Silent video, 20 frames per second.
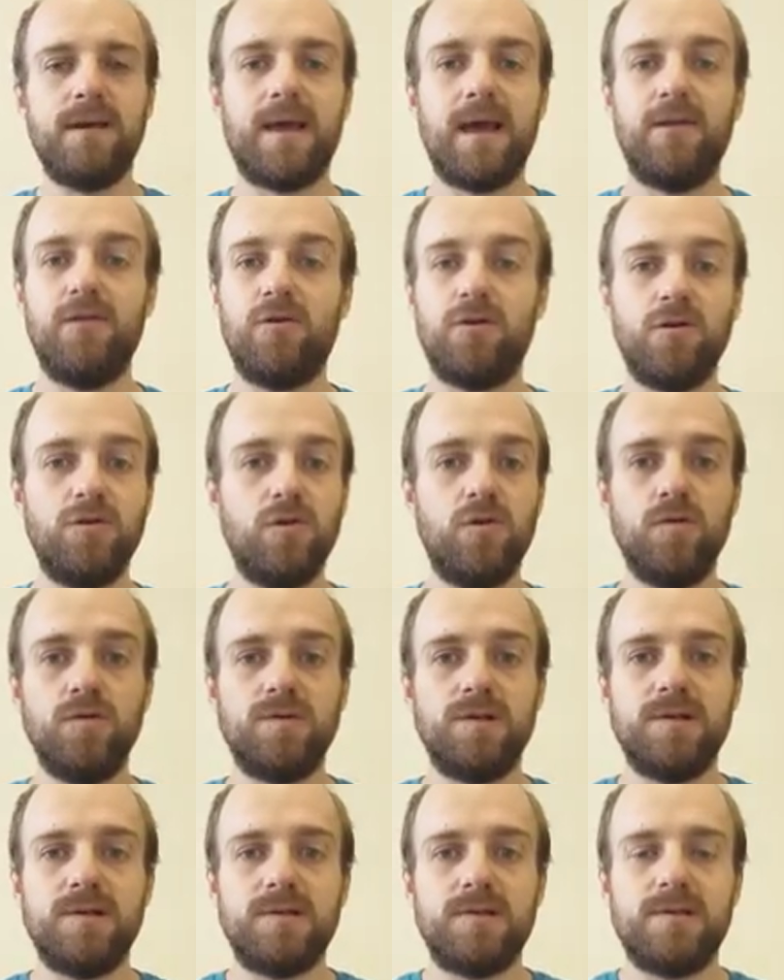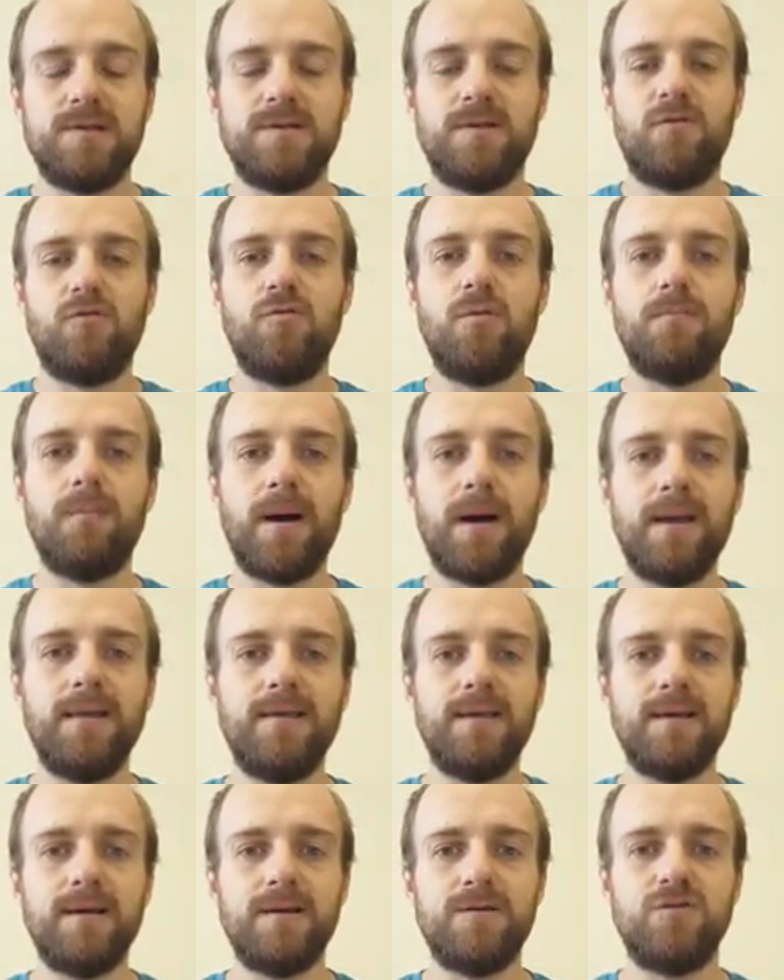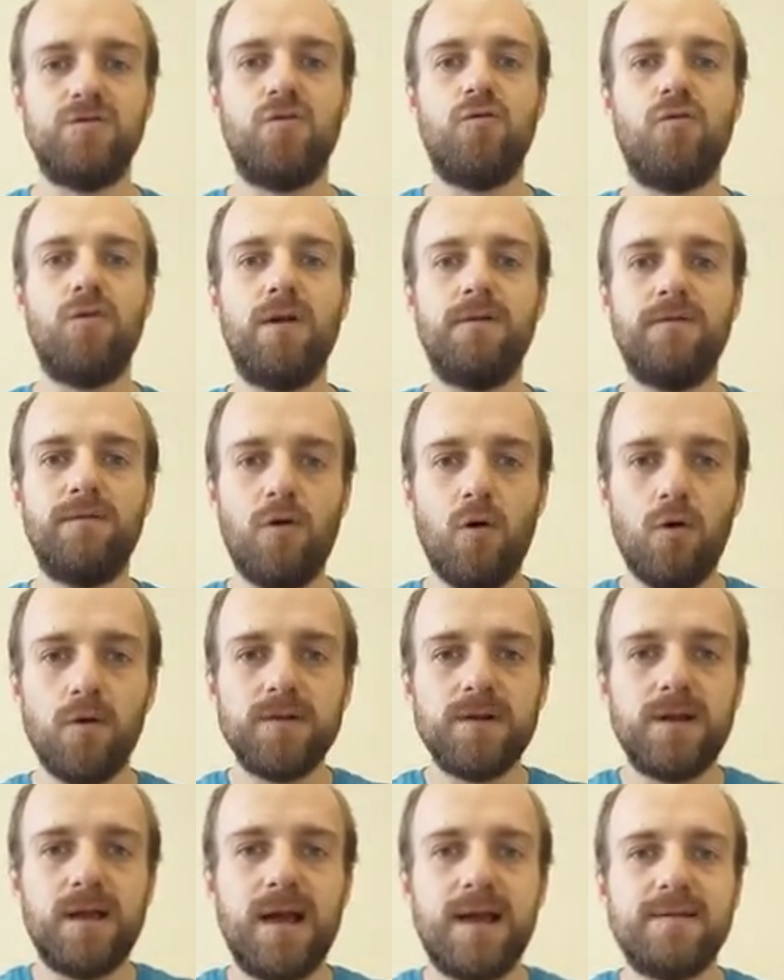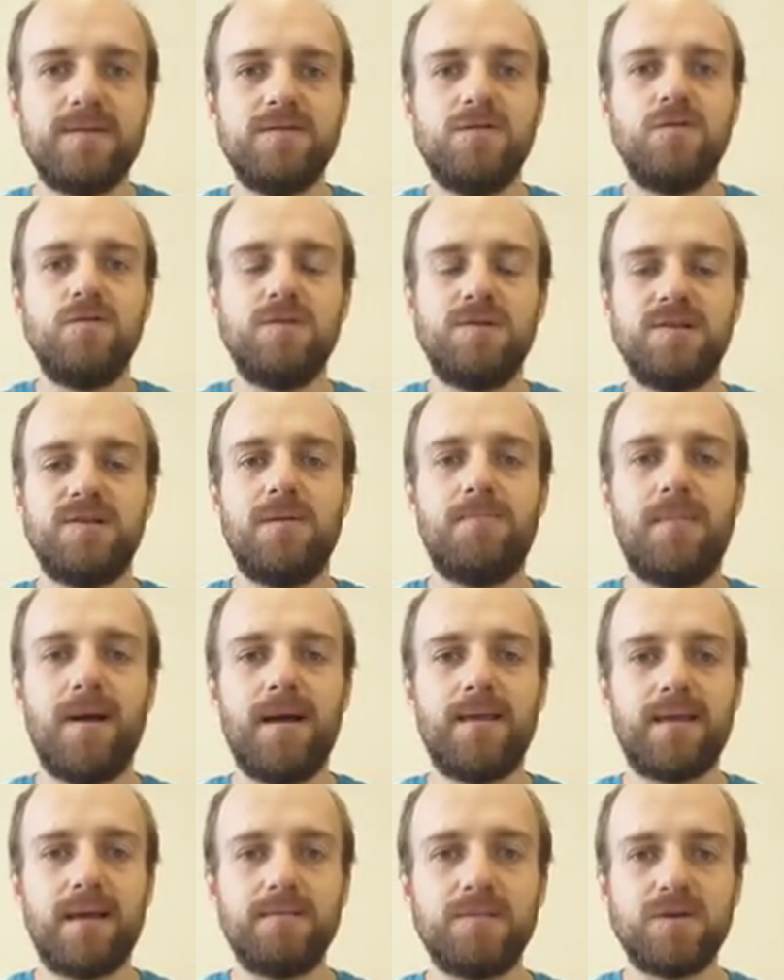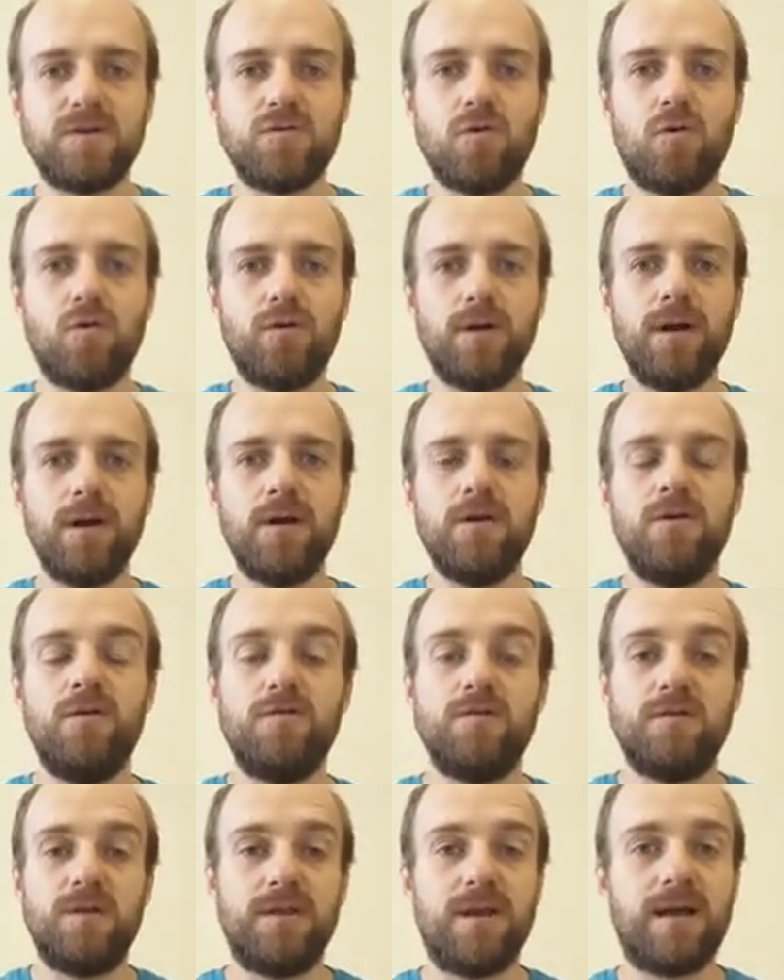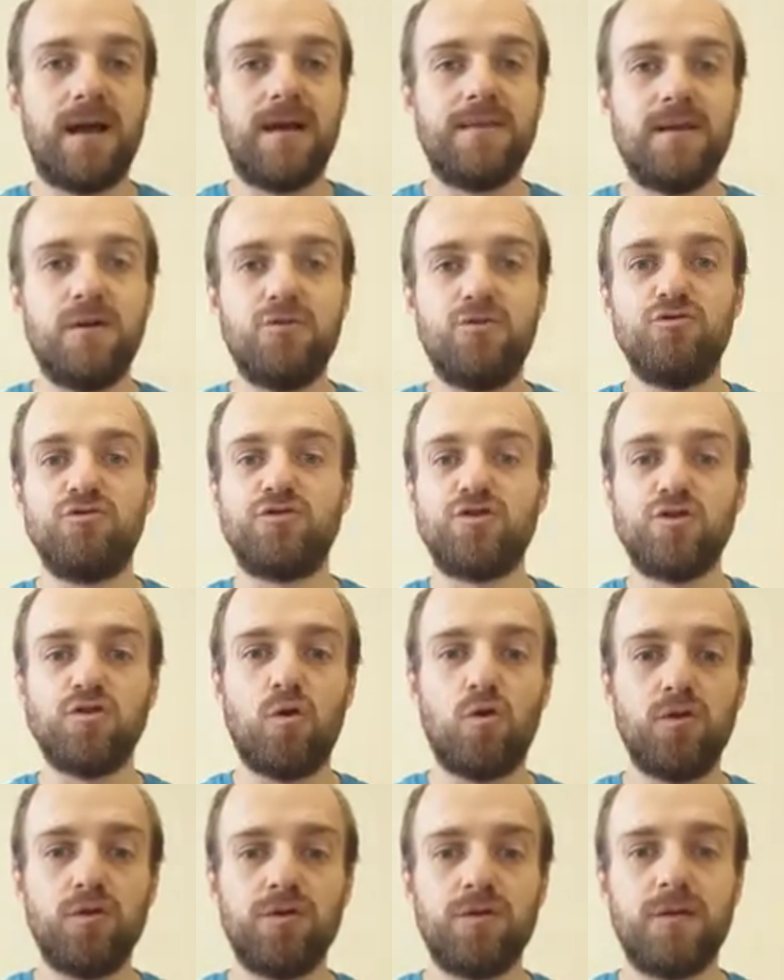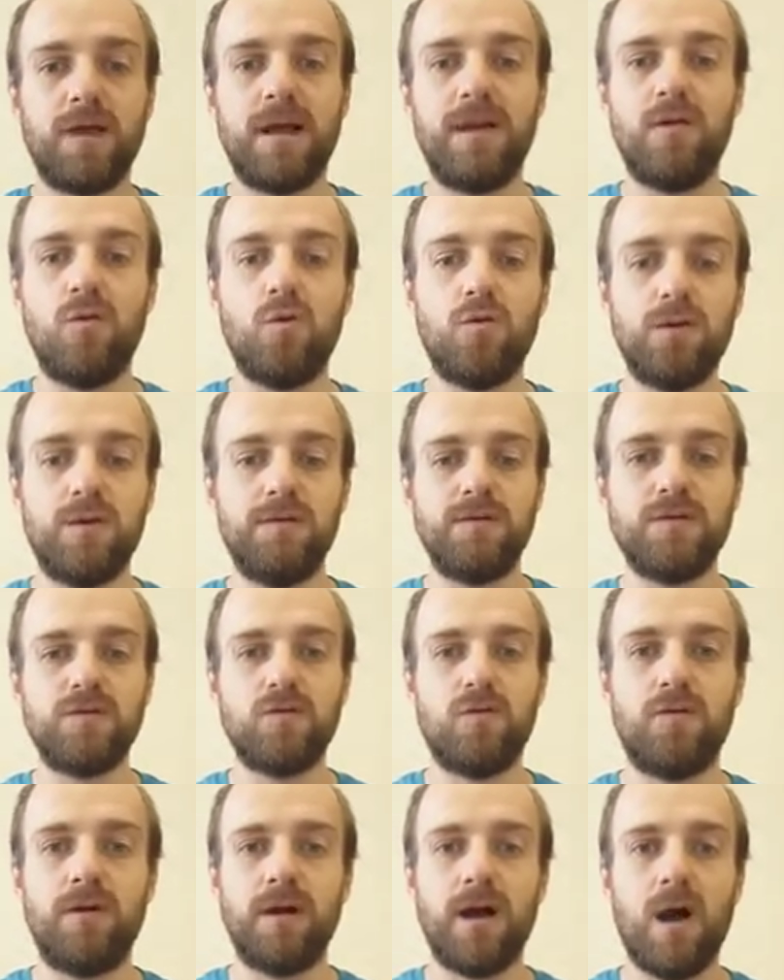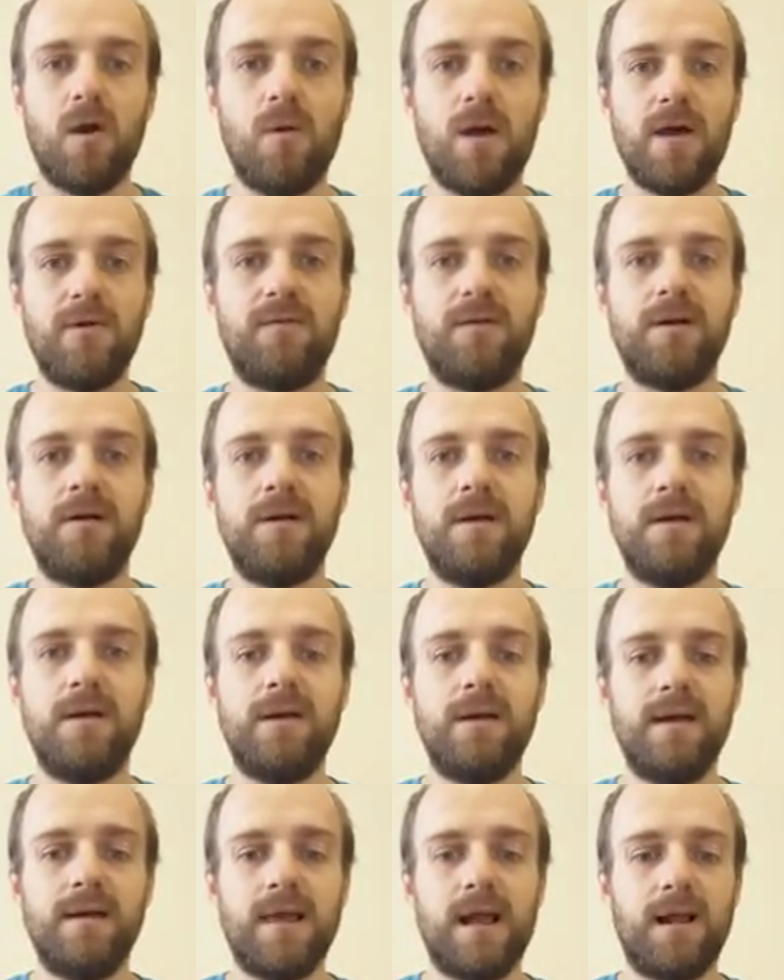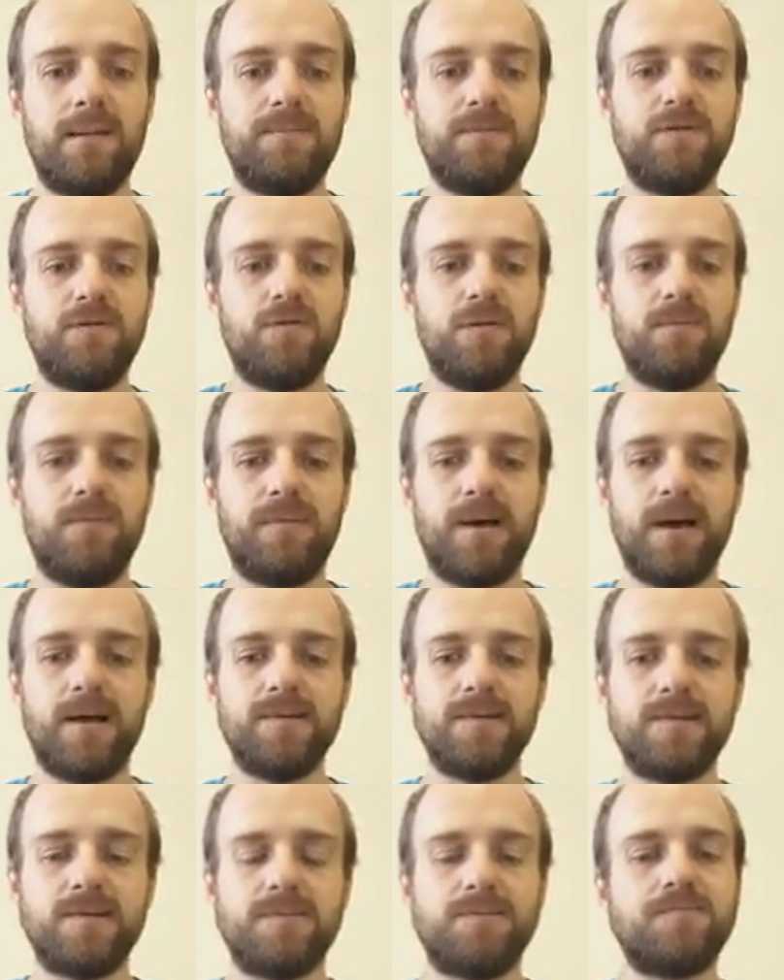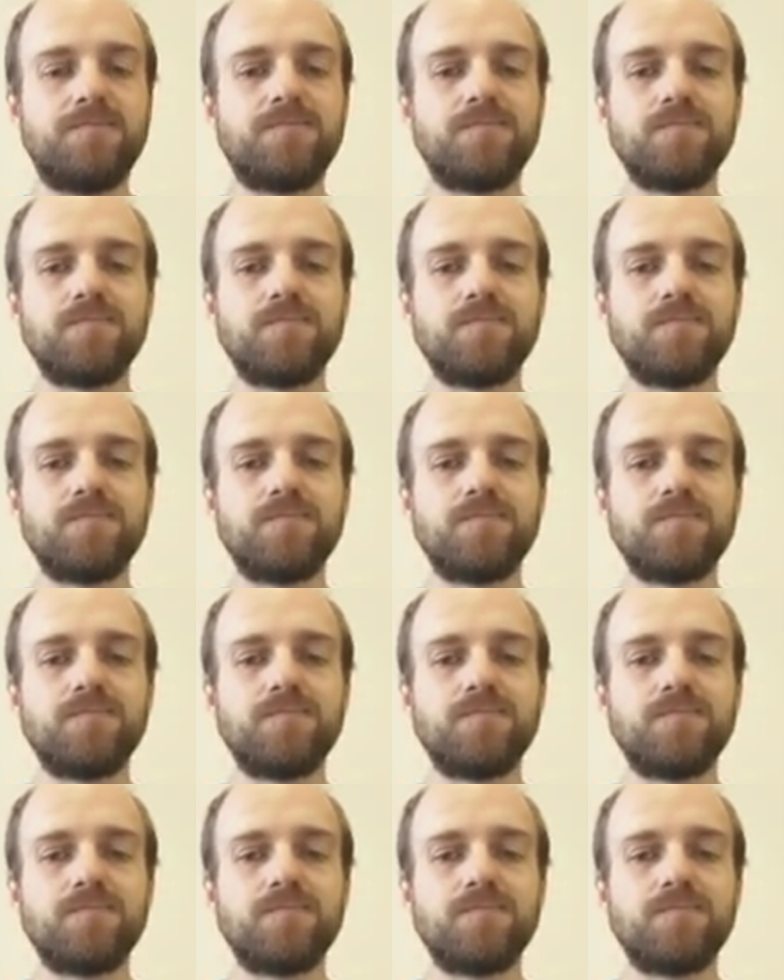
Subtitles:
Again, you can use this as a reminder to reinforce a lesson. Use it as a bedtime story. Use it to cut out and sort to get the order of the story. However, it helps you the best.